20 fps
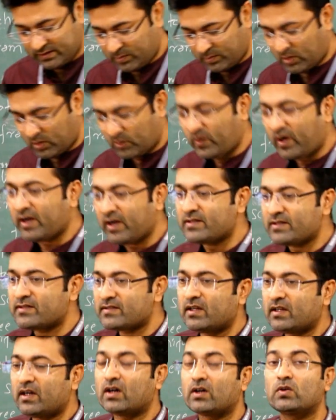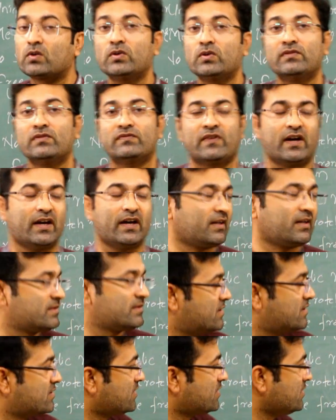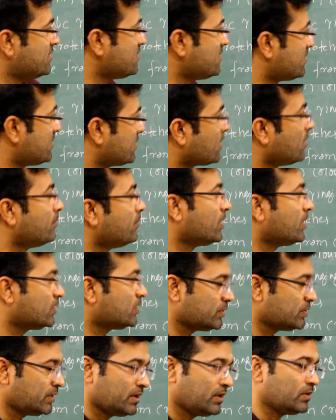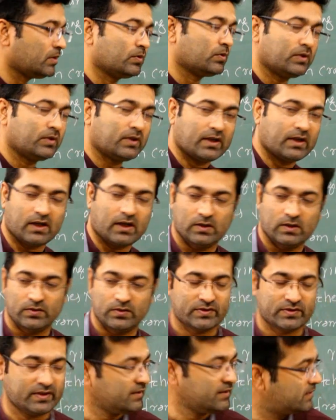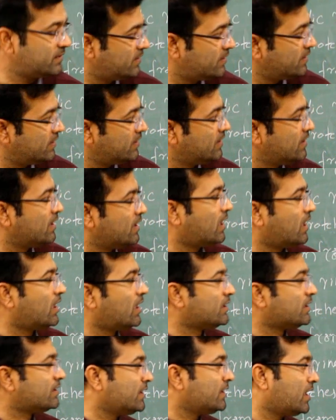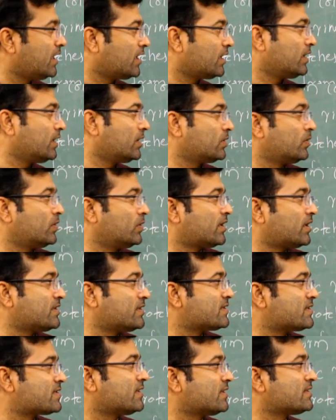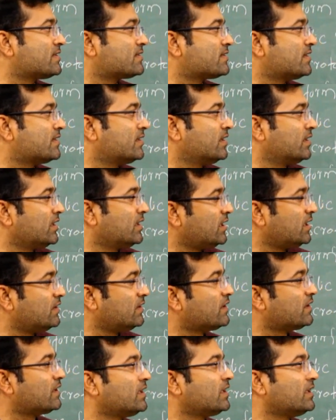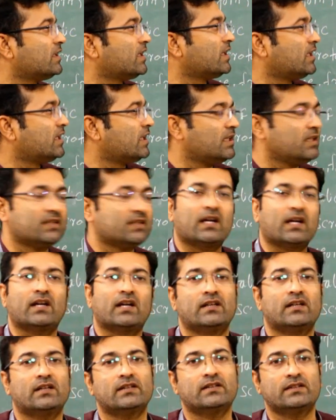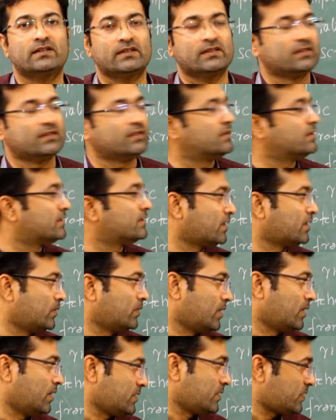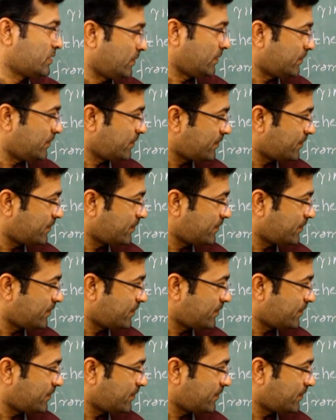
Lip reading: provides good fire resistance compared to the wood and all those things. They are good resistance even in heat and sound also.